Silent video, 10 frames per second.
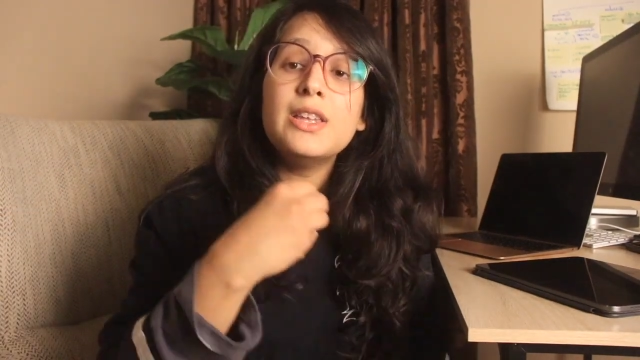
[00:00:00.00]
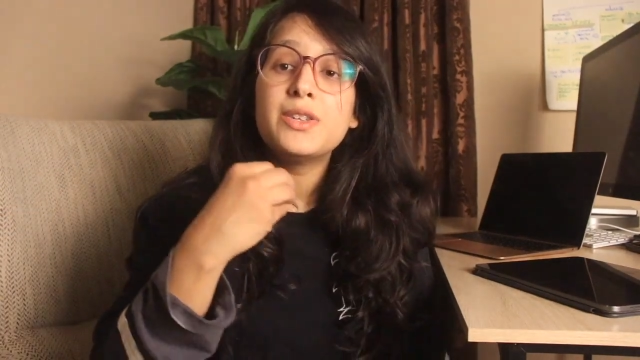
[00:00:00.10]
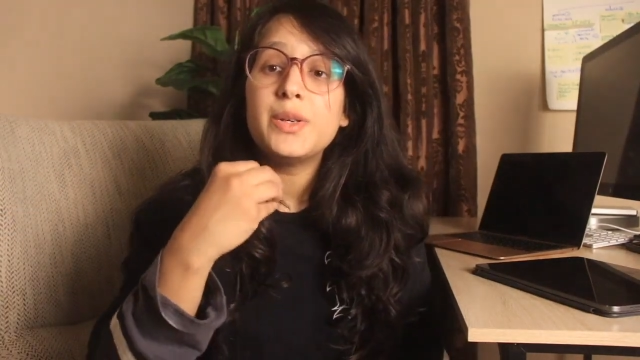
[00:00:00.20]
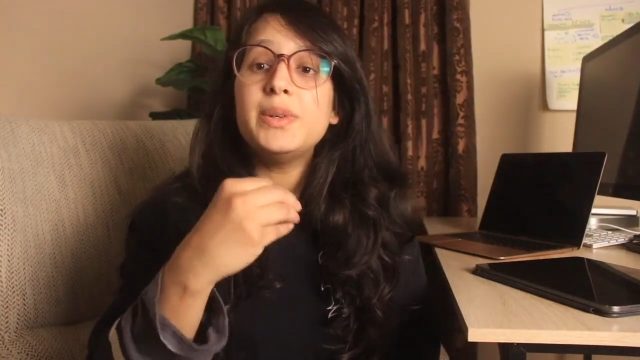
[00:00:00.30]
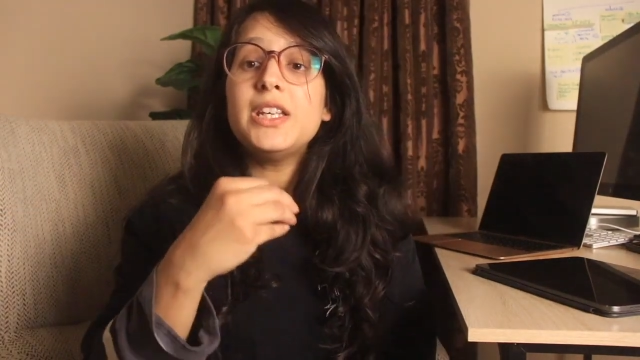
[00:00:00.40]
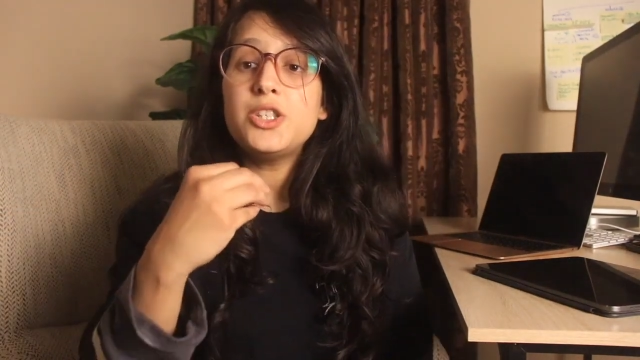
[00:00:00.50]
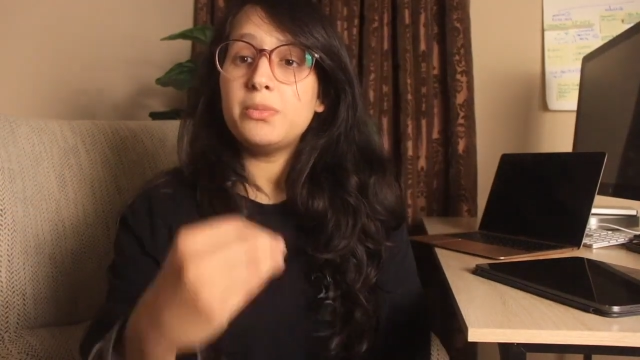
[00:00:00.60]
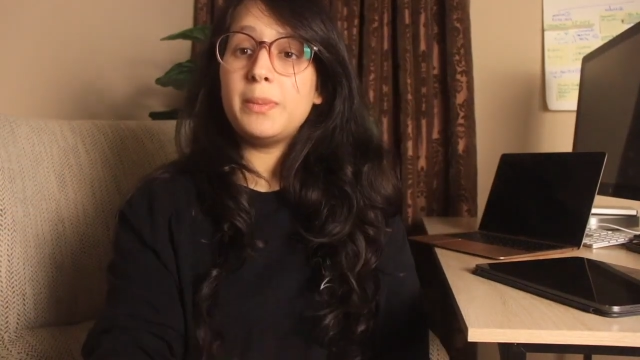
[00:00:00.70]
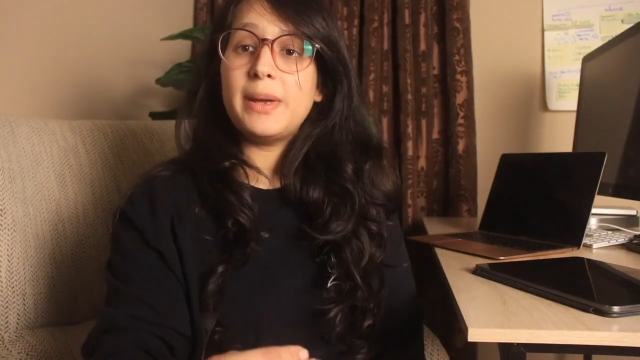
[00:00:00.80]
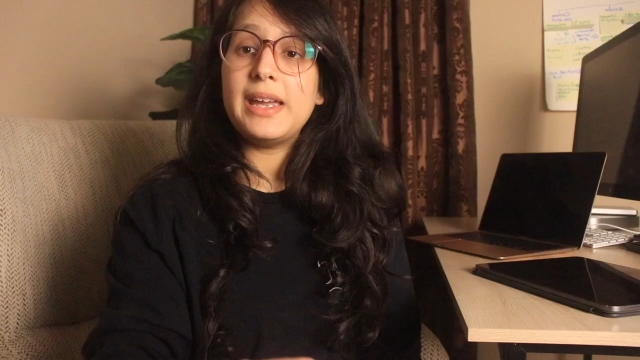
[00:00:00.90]
So you need to
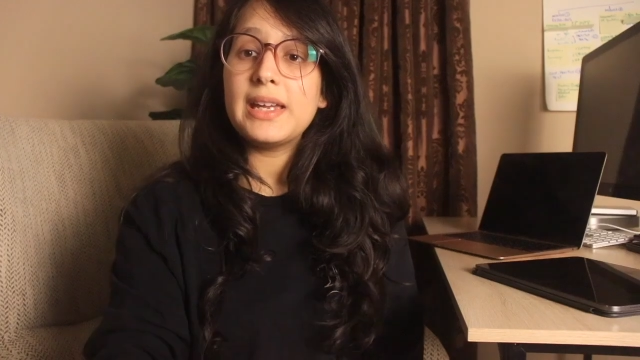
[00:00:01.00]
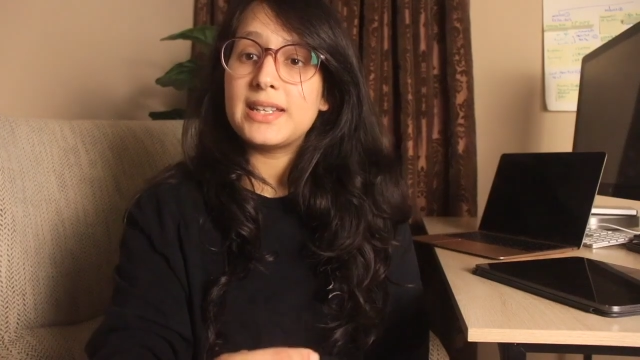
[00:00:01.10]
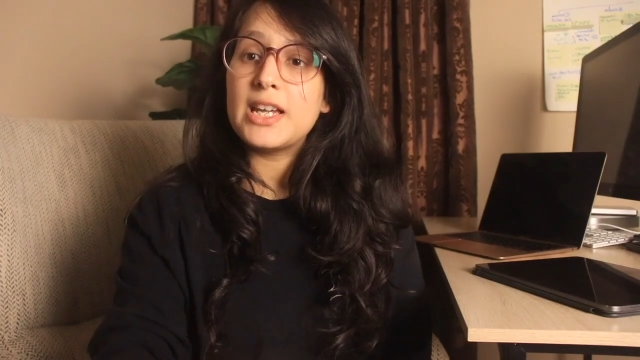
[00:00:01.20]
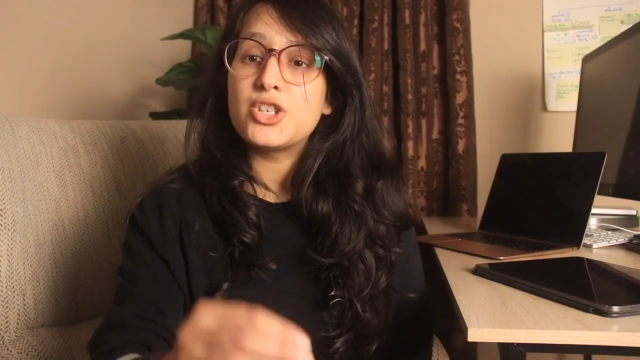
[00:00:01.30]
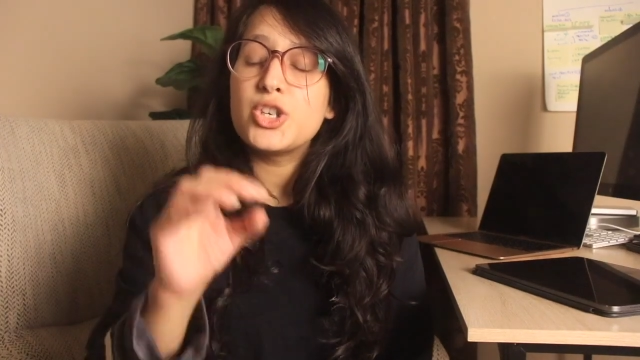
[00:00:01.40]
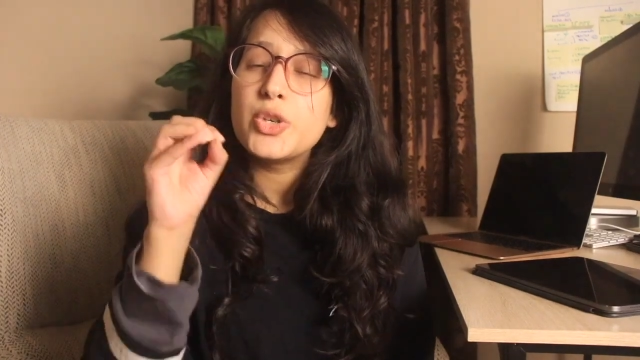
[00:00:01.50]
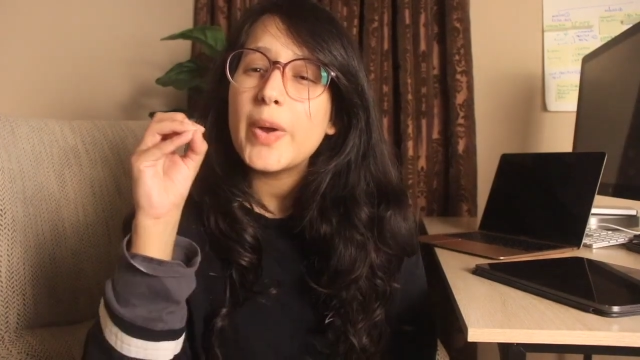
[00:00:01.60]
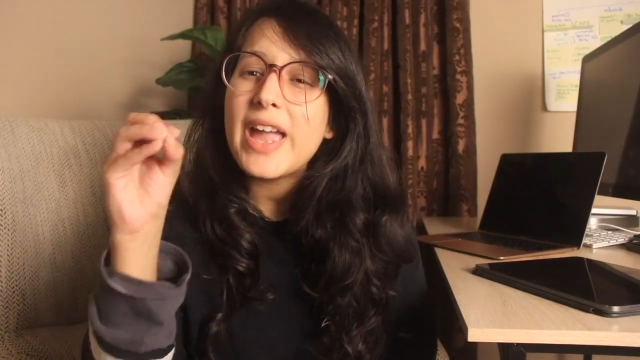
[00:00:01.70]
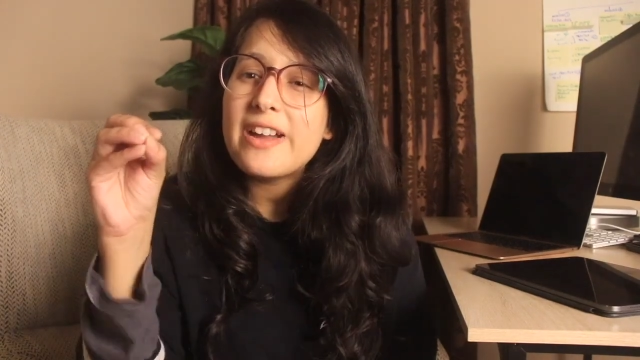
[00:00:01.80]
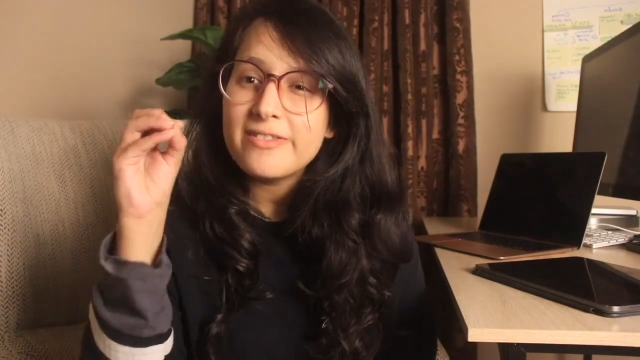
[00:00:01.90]
be paying attention
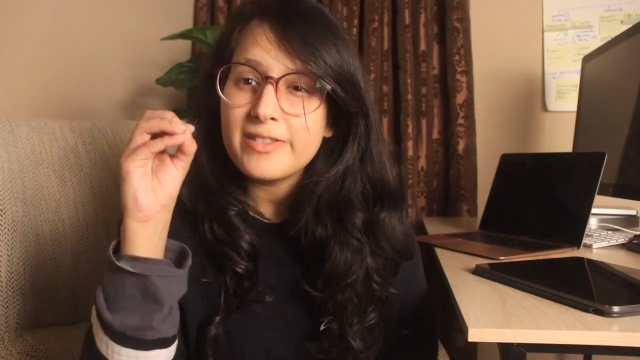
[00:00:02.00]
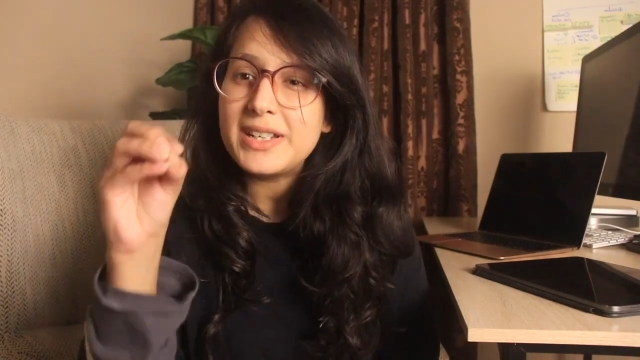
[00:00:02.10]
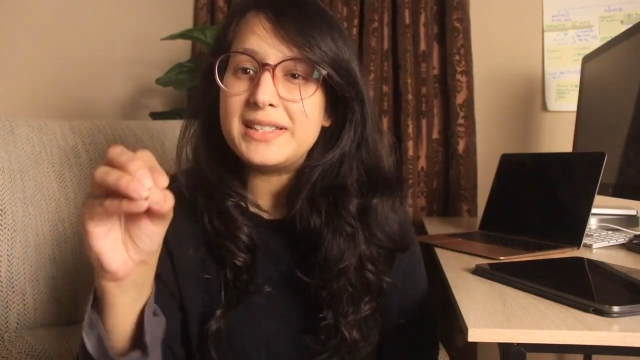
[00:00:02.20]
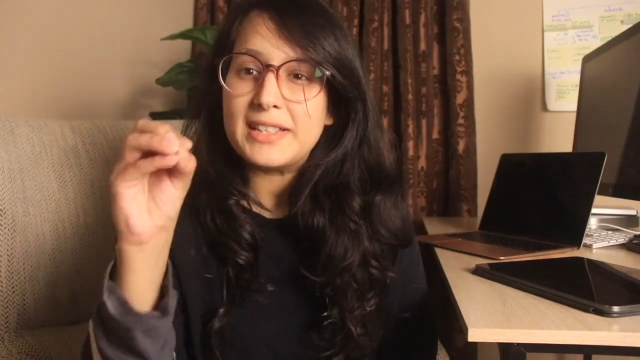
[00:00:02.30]
to every